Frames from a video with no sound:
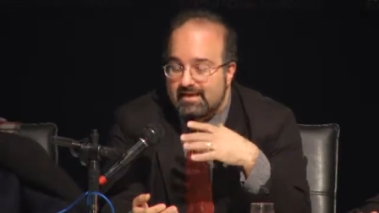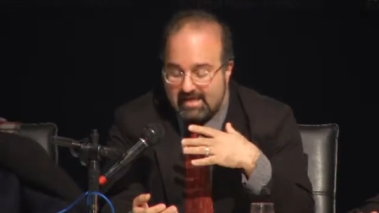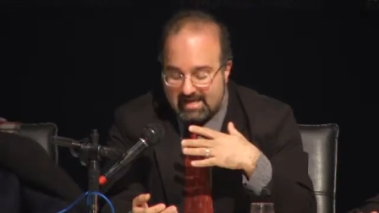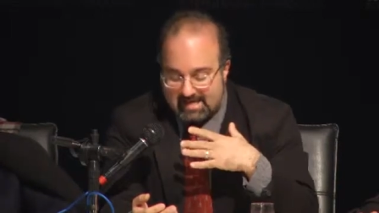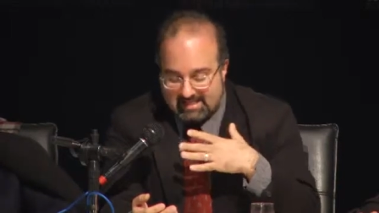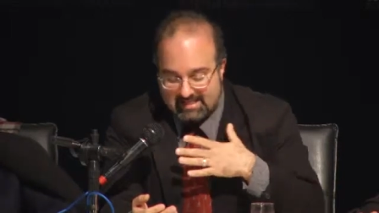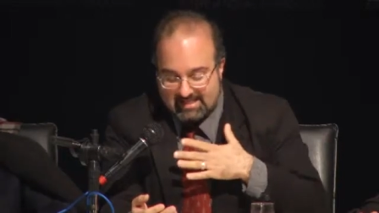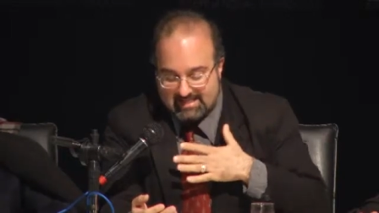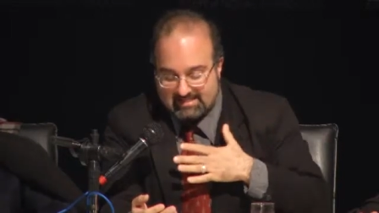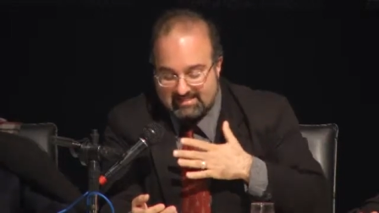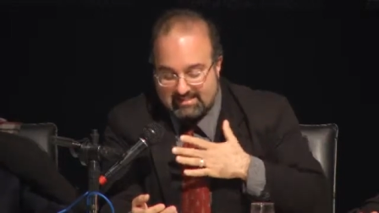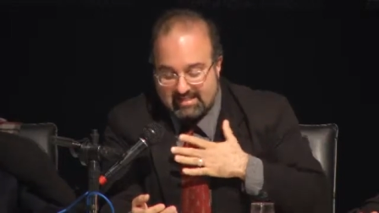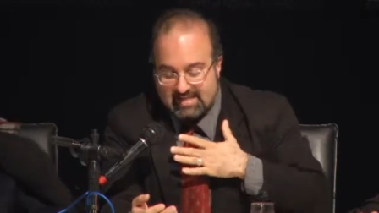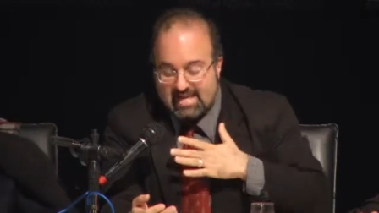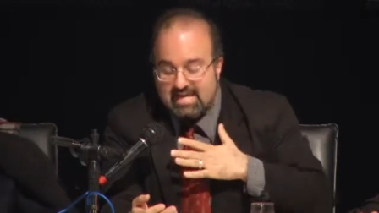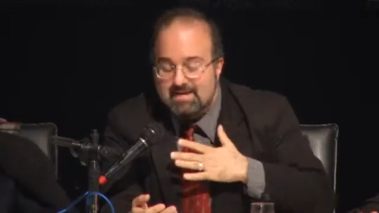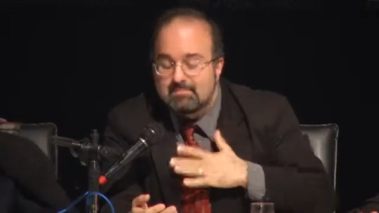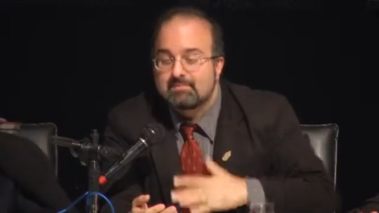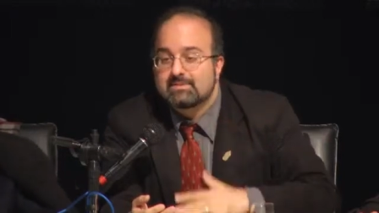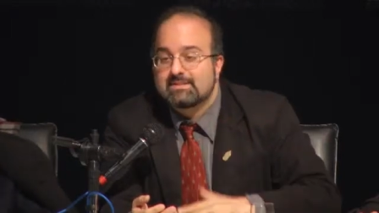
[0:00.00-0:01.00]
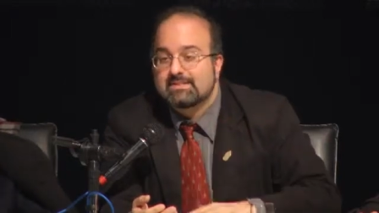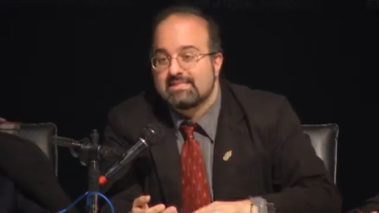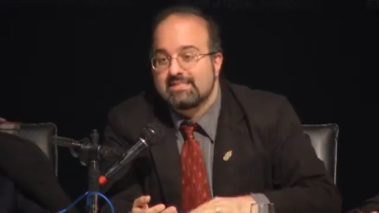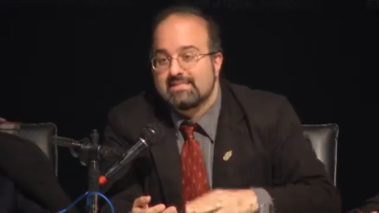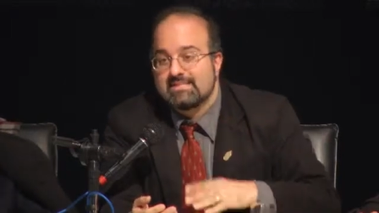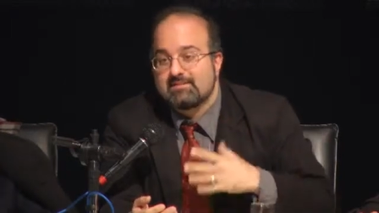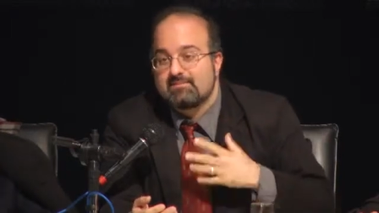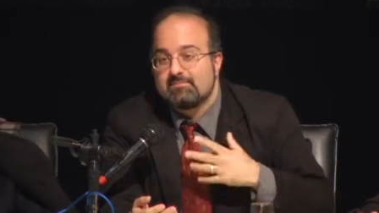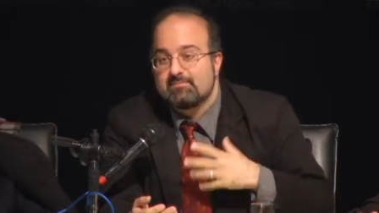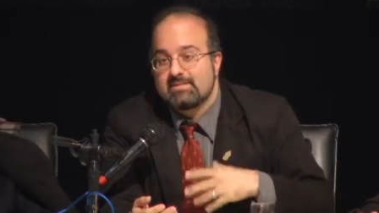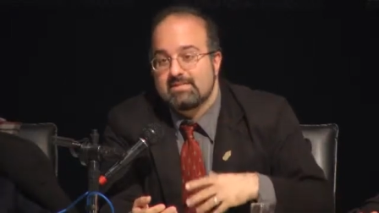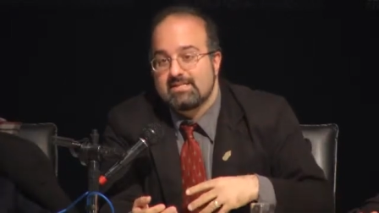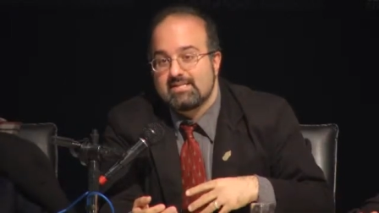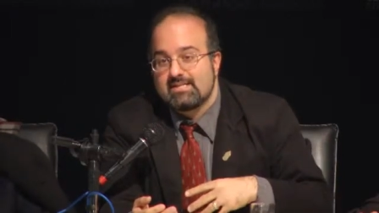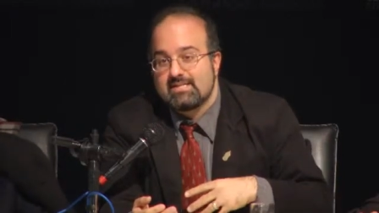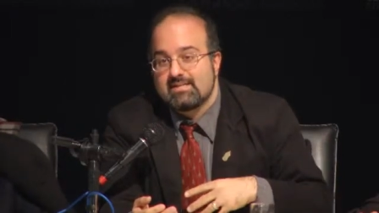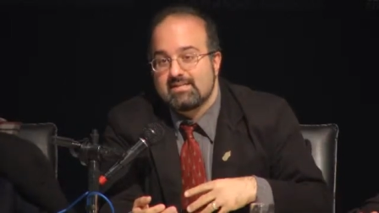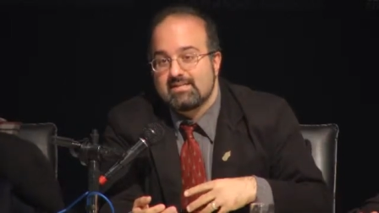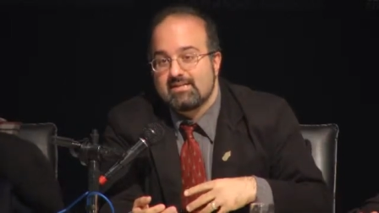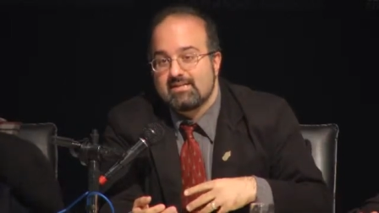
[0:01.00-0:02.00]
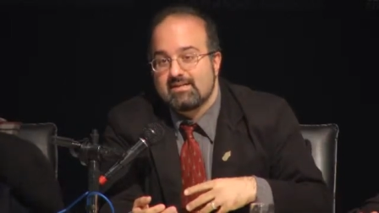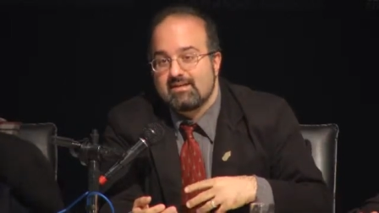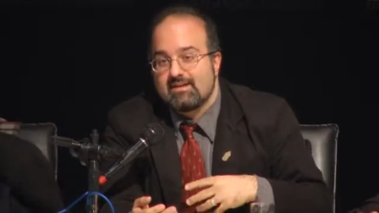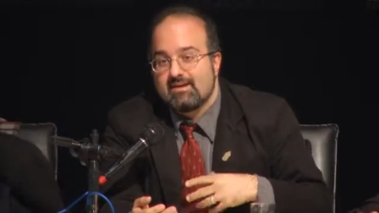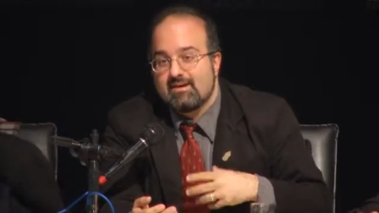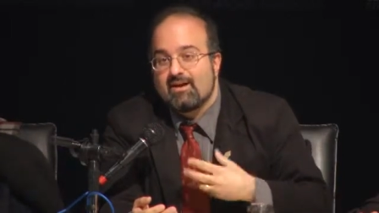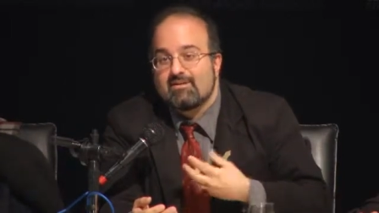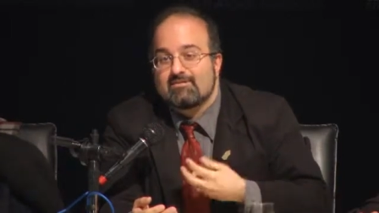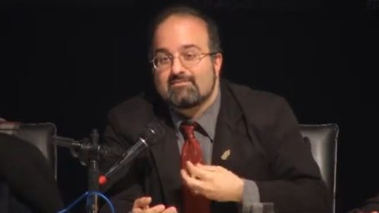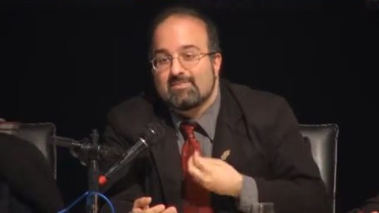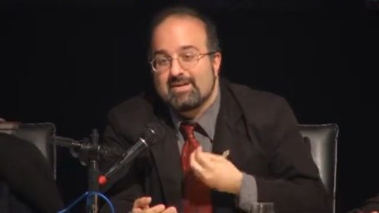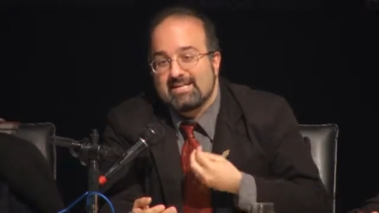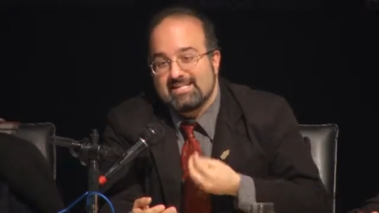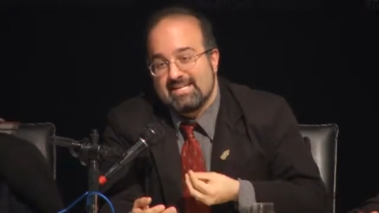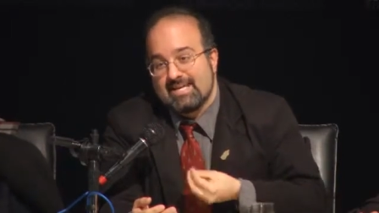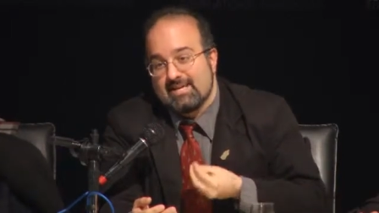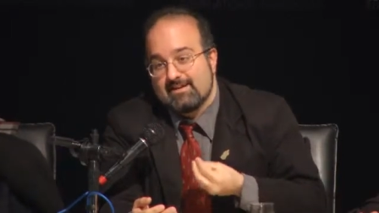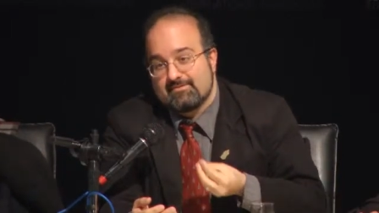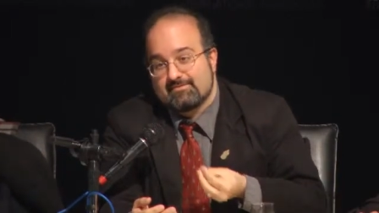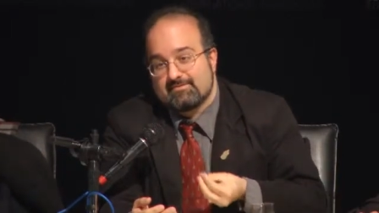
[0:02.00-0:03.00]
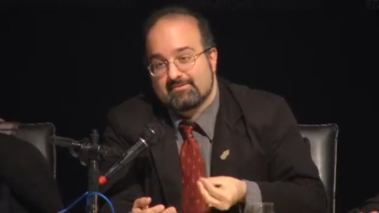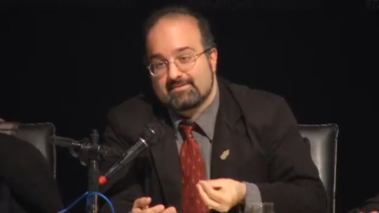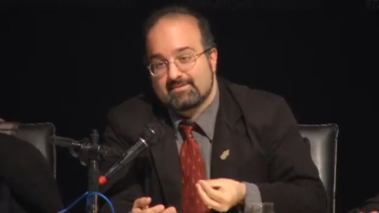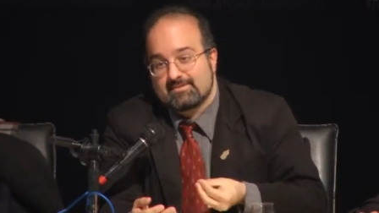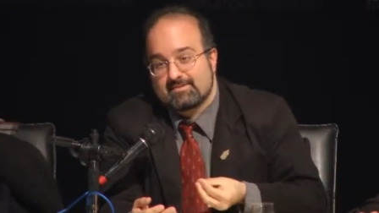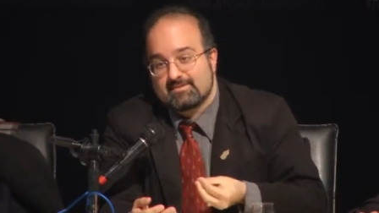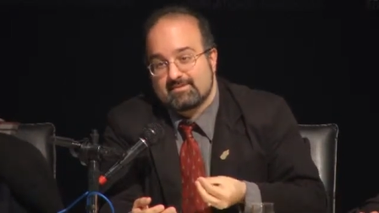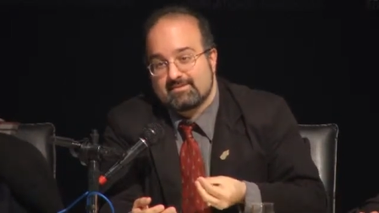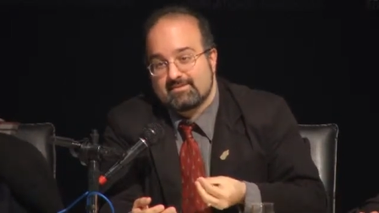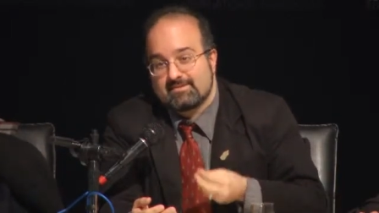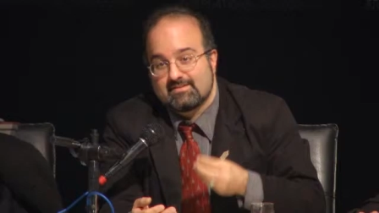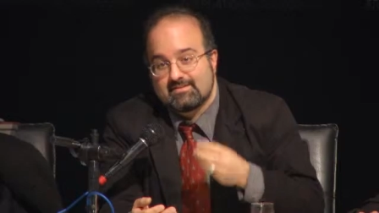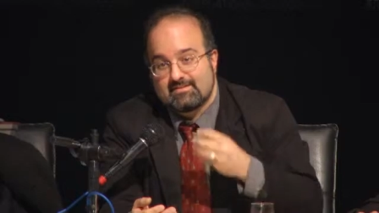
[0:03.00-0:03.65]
and has emptied me of my nafs.